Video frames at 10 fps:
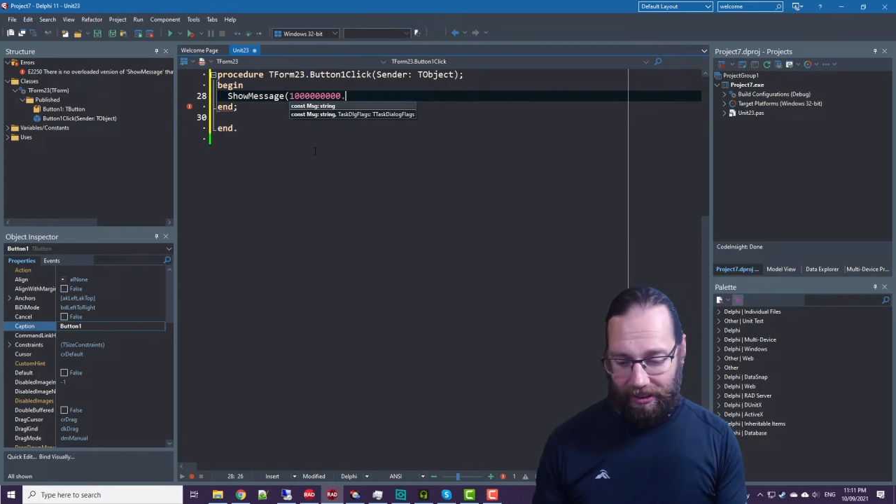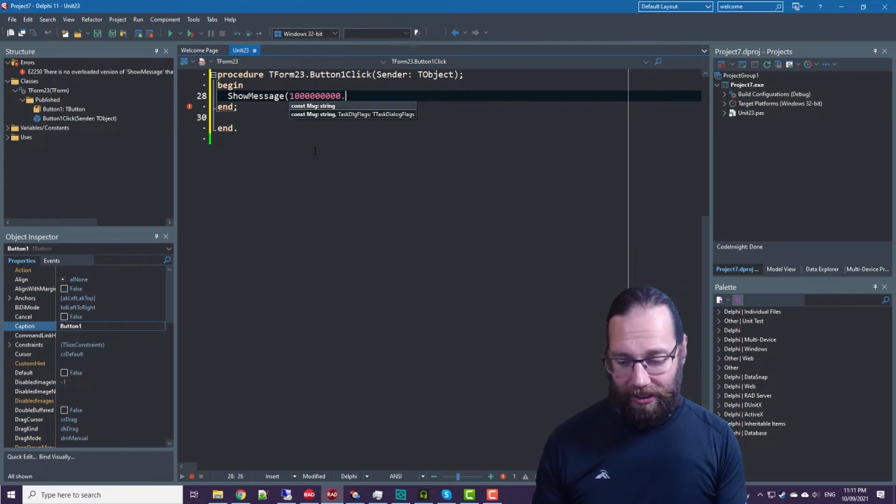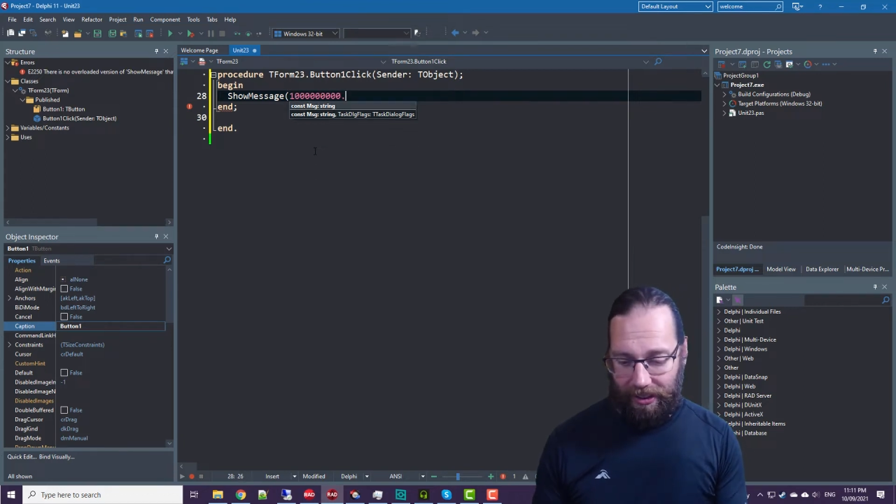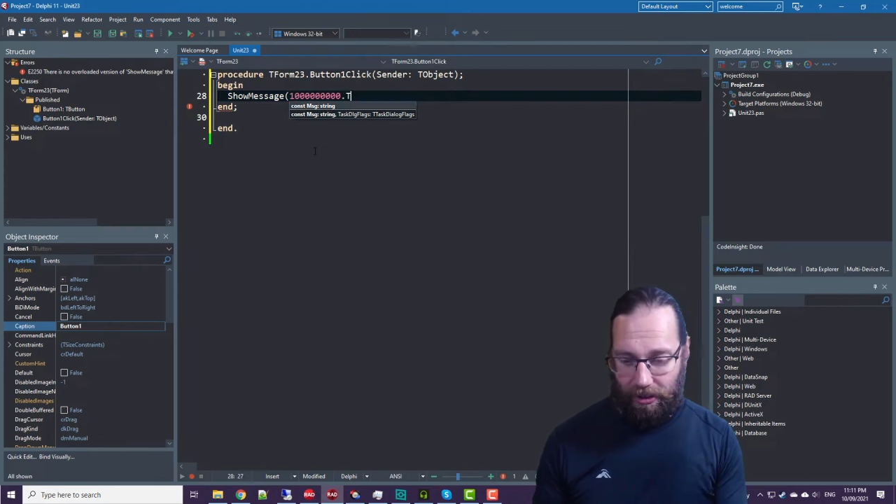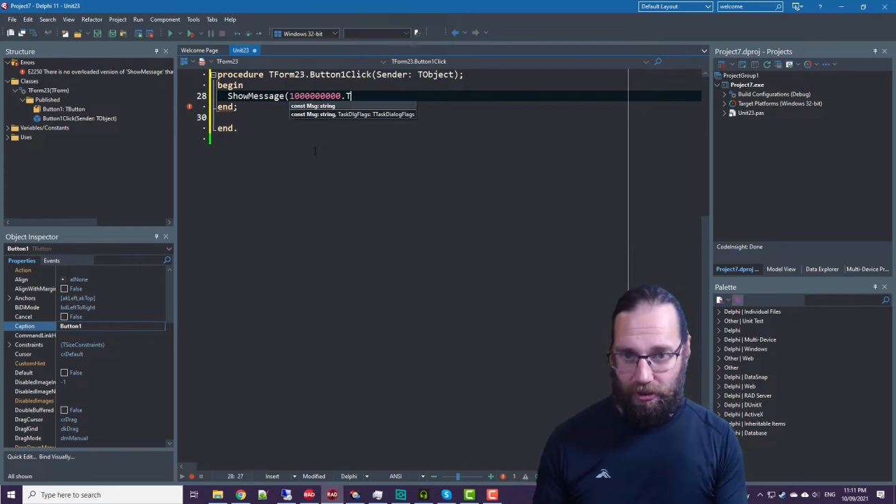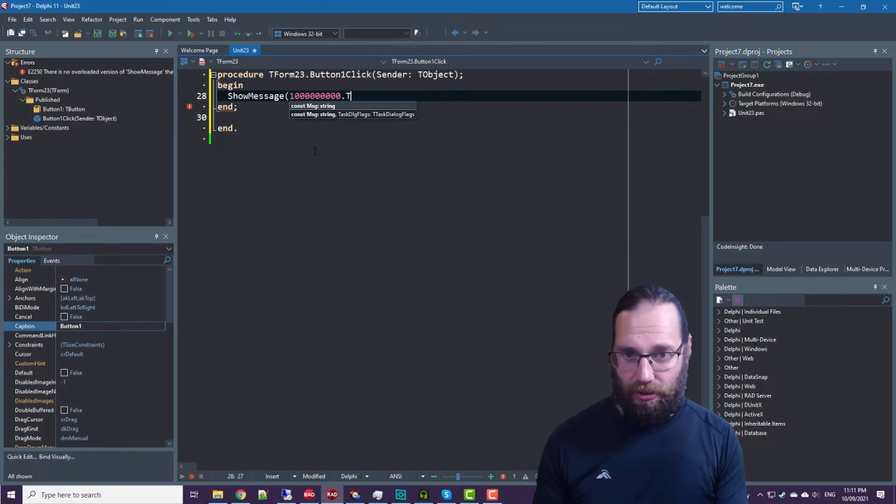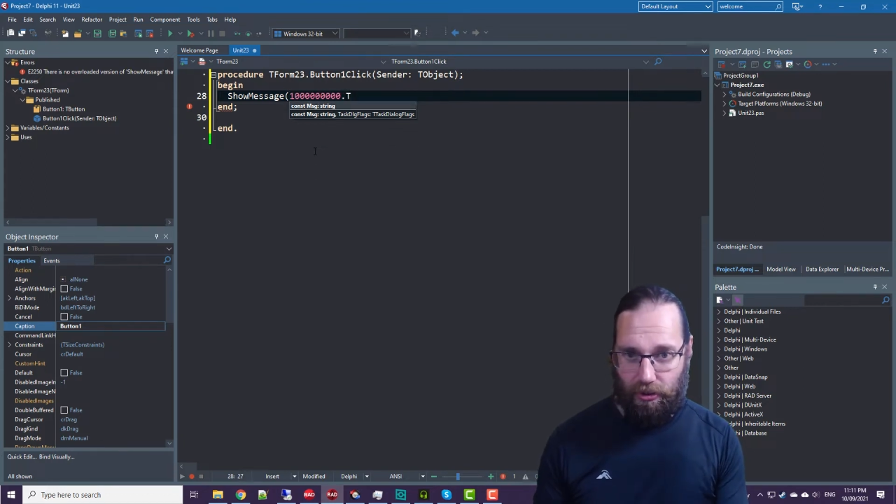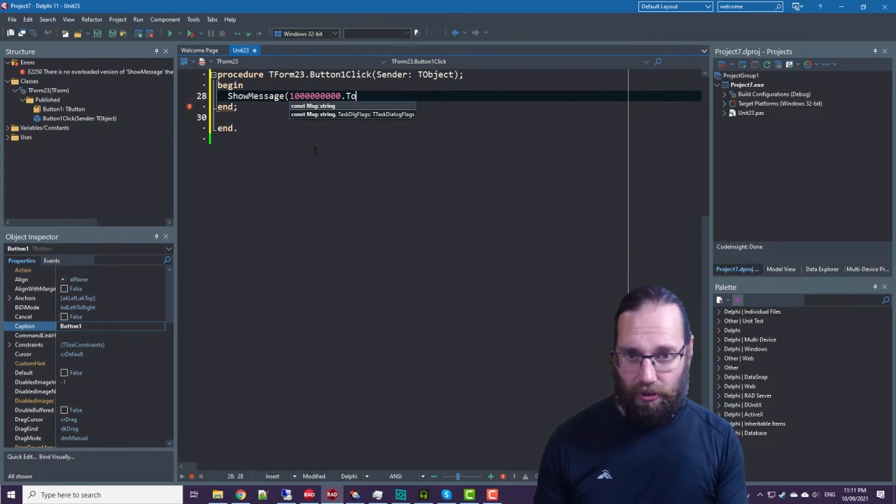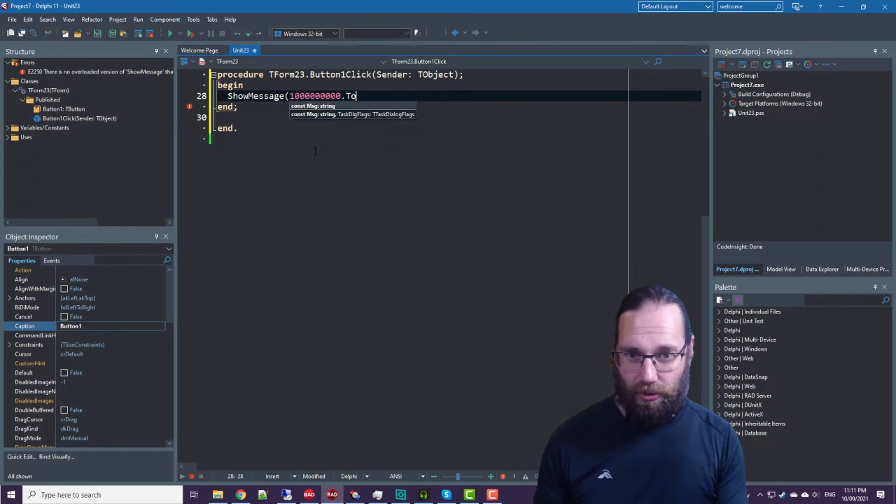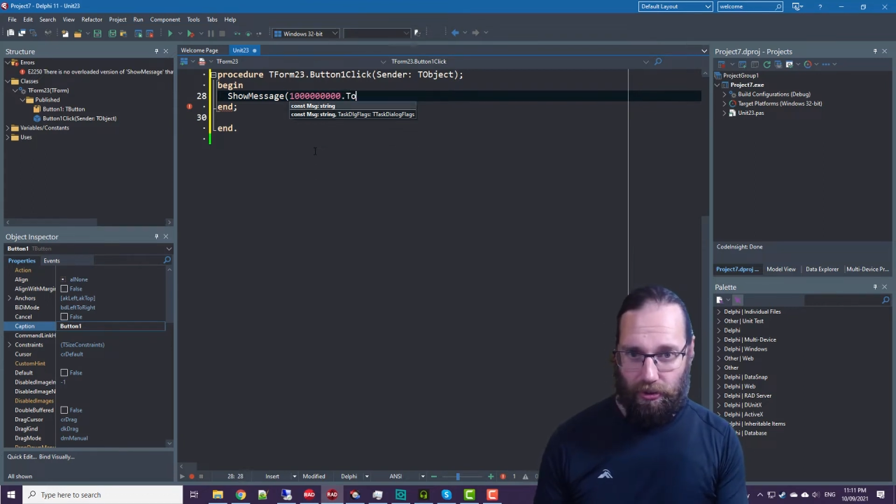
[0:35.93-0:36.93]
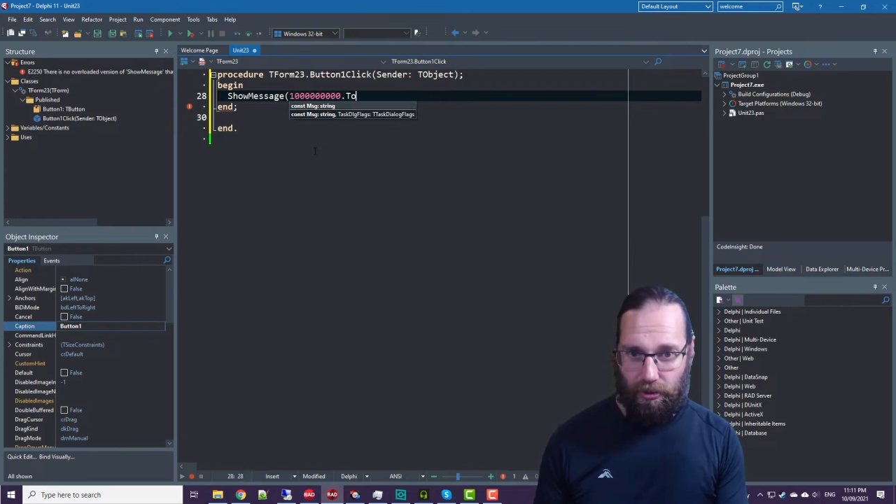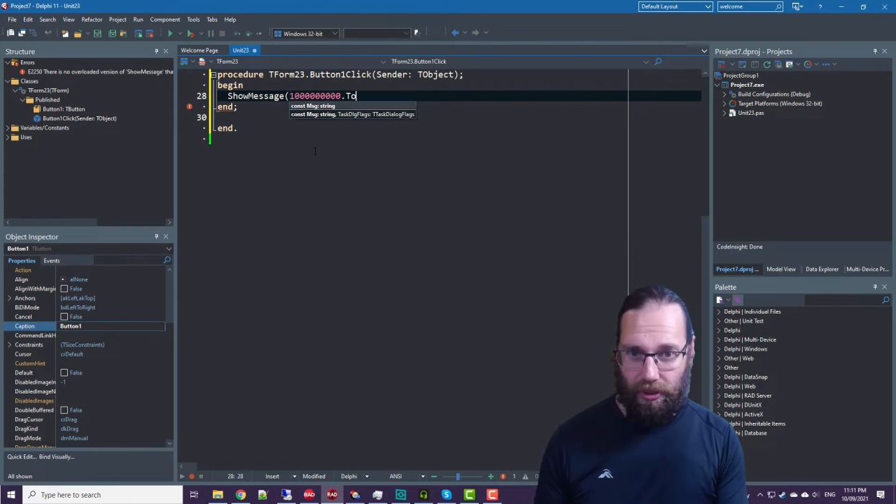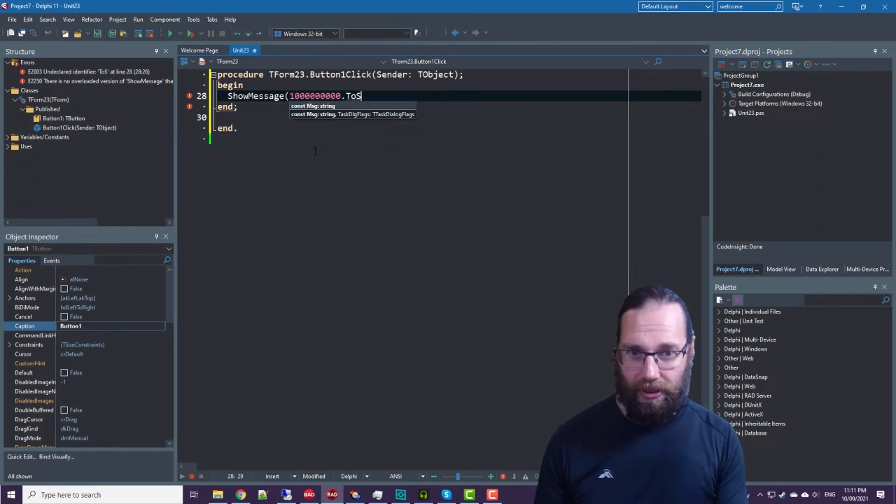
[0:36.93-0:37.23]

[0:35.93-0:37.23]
can go to